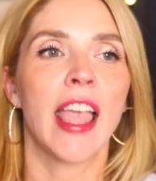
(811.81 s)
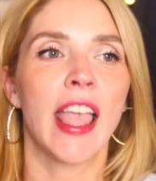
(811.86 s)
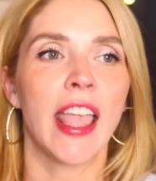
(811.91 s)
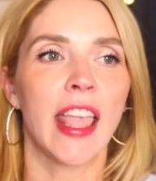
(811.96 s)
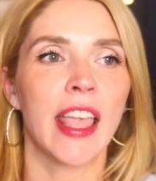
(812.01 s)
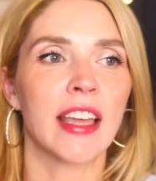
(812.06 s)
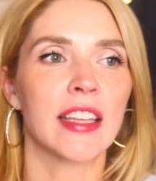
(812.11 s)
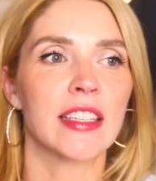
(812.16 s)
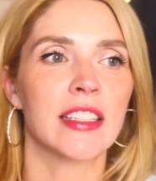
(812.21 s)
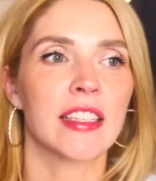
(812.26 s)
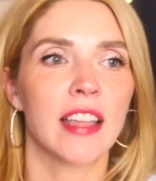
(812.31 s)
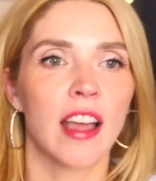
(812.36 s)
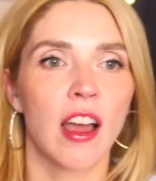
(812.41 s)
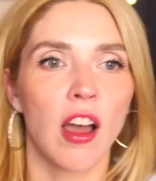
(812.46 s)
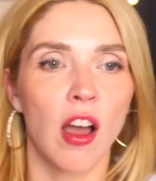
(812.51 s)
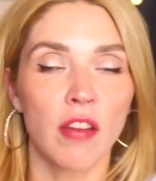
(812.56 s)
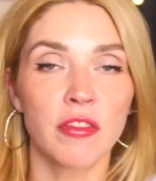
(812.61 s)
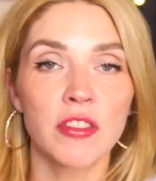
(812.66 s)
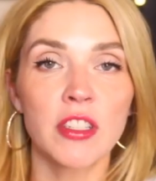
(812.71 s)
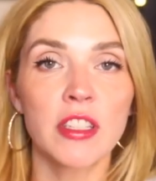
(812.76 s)
and
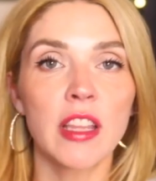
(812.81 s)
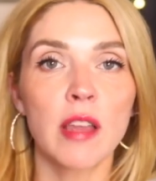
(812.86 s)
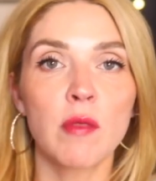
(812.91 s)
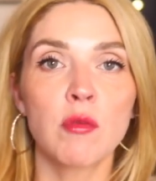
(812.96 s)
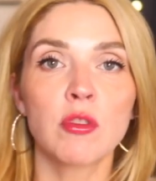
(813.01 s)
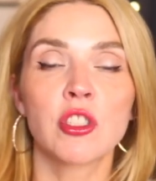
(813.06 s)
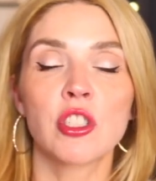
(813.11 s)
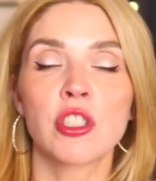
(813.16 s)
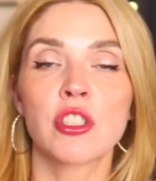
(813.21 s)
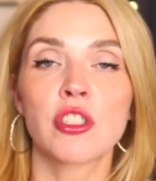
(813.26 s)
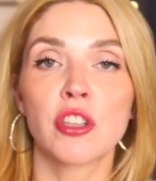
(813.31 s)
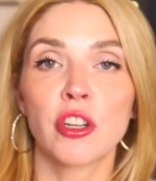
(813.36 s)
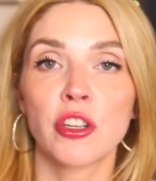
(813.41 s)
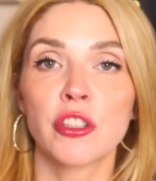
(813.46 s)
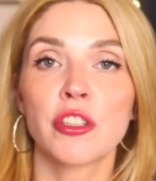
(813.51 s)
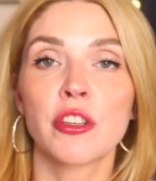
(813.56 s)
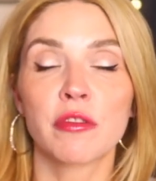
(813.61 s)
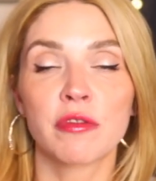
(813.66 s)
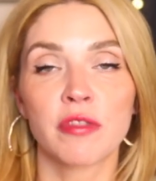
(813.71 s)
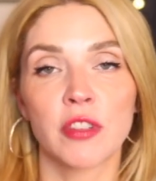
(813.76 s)
often they will just
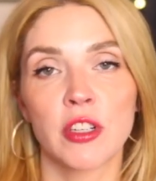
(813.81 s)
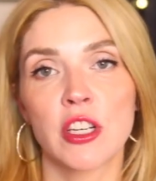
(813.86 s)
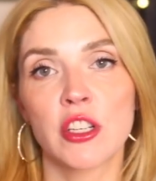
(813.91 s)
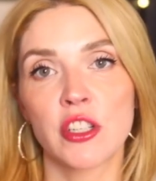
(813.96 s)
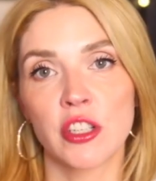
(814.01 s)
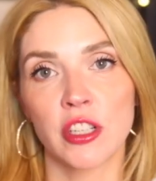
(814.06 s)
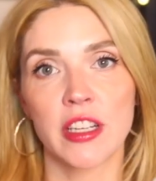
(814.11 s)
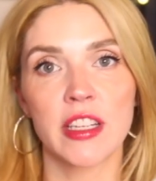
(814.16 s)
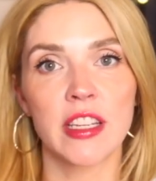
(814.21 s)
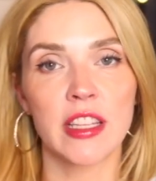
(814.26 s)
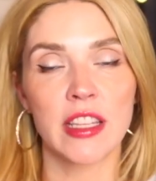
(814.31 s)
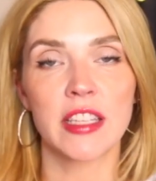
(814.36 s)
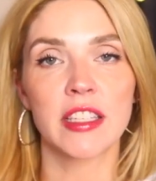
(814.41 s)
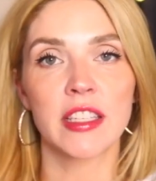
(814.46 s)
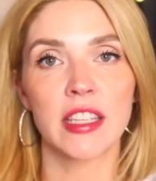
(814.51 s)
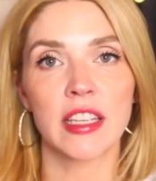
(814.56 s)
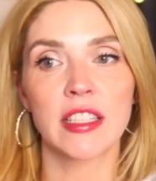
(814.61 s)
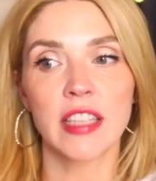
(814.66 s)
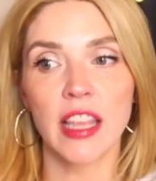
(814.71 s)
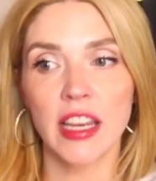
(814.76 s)
turn your furniture into these
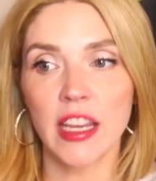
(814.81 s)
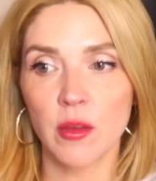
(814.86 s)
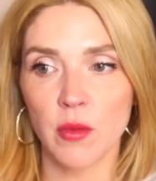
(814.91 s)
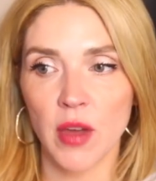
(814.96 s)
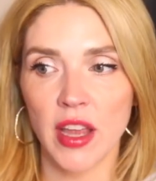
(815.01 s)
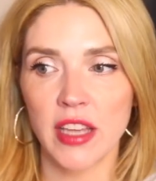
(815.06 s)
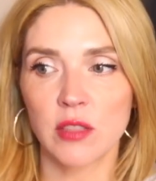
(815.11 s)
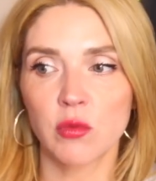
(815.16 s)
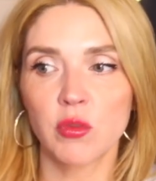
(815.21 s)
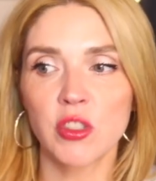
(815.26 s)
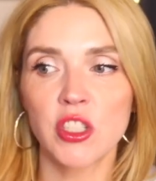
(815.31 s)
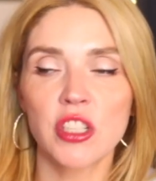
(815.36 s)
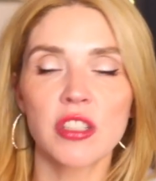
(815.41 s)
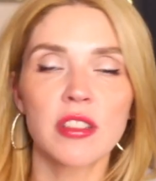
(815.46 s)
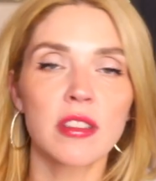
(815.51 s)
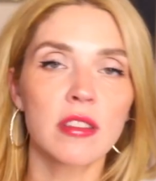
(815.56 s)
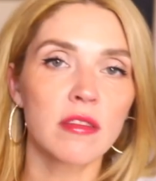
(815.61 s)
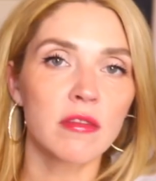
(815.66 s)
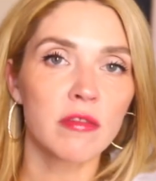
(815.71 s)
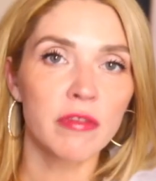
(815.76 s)
things anyways, which
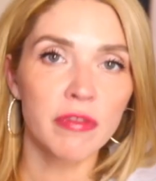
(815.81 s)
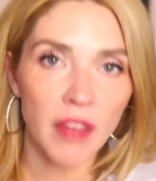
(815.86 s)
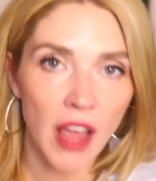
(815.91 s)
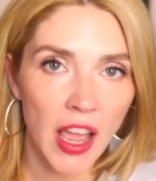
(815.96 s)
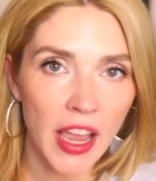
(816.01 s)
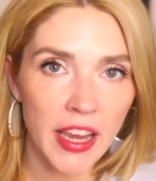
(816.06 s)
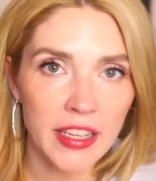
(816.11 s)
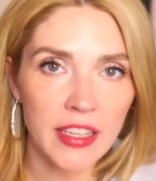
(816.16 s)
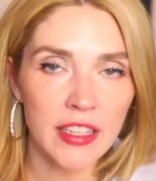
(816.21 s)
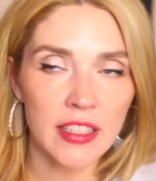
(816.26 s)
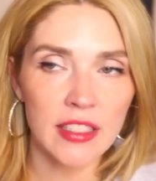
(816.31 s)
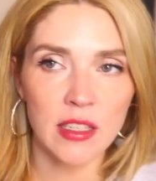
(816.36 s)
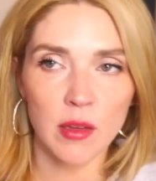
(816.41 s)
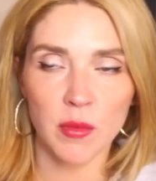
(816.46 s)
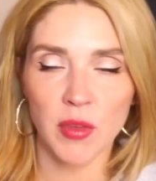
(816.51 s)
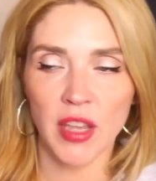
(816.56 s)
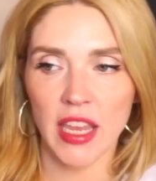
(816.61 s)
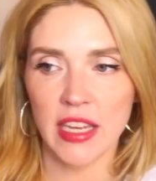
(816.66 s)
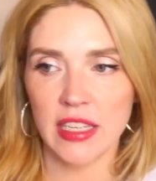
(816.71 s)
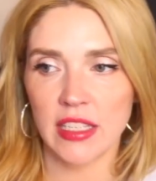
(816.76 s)
is fine in
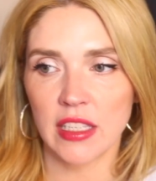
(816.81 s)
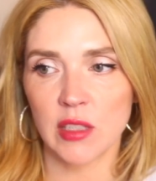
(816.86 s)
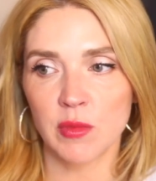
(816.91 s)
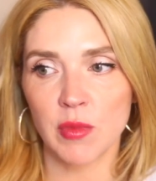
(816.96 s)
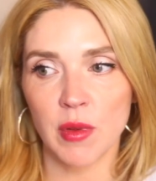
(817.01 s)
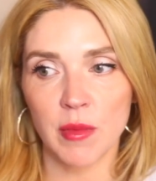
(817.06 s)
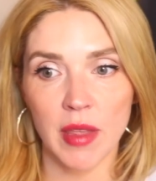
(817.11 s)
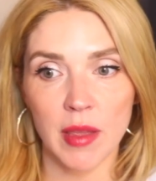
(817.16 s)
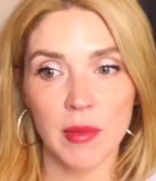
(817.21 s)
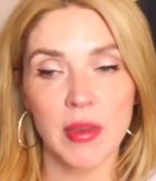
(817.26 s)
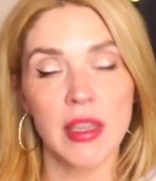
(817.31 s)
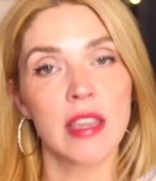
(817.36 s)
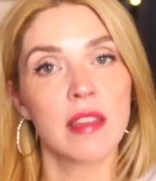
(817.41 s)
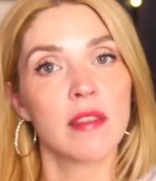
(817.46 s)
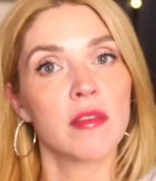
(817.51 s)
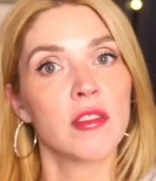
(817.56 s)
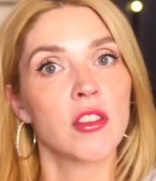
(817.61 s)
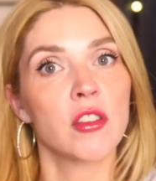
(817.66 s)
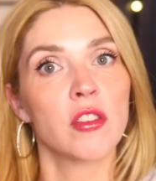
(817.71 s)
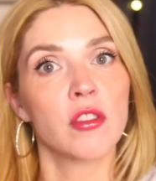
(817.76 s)
some cases, but
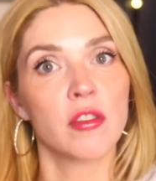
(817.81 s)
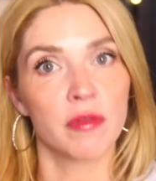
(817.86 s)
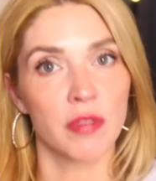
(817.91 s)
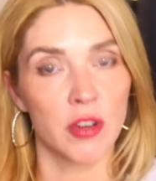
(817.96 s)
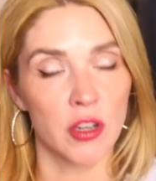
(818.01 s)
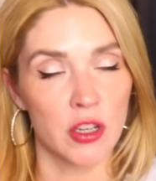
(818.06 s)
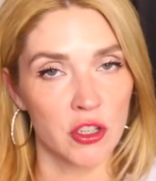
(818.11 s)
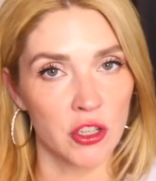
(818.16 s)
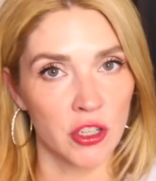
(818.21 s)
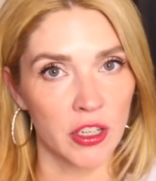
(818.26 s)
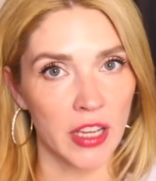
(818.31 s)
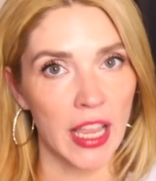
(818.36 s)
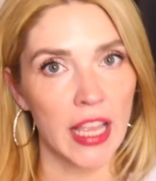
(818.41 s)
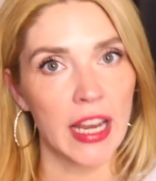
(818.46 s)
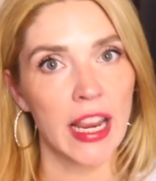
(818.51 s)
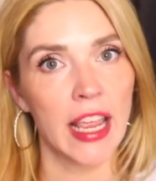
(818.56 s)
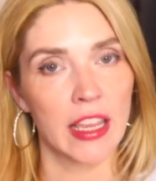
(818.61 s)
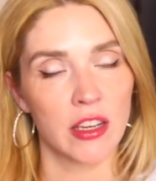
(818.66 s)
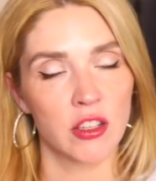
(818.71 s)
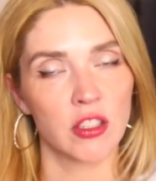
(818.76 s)
maybe your furniture
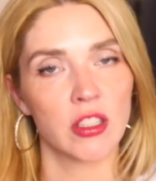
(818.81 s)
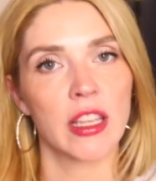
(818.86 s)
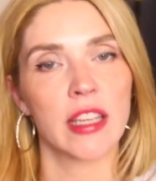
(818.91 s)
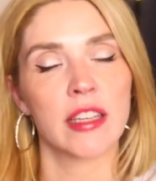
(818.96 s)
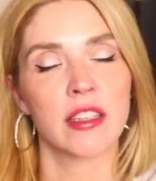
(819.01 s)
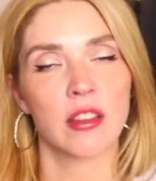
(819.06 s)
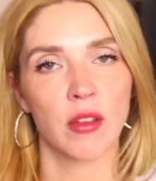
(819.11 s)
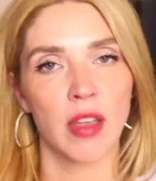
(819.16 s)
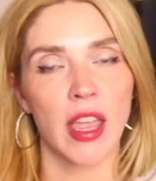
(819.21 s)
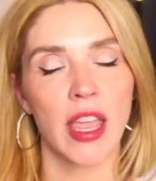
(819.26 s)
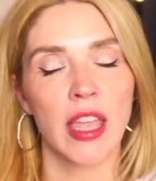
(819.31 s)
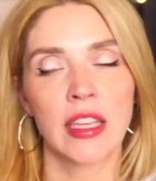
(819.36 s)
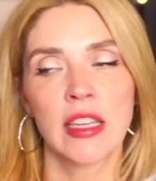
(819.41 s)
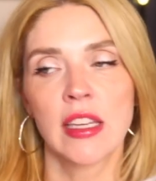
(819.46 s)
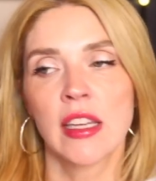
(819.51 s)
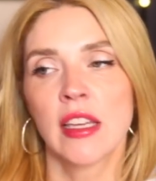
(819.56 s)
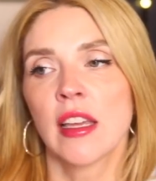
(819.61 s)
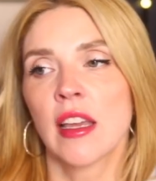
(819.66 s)
can't handle it, okay?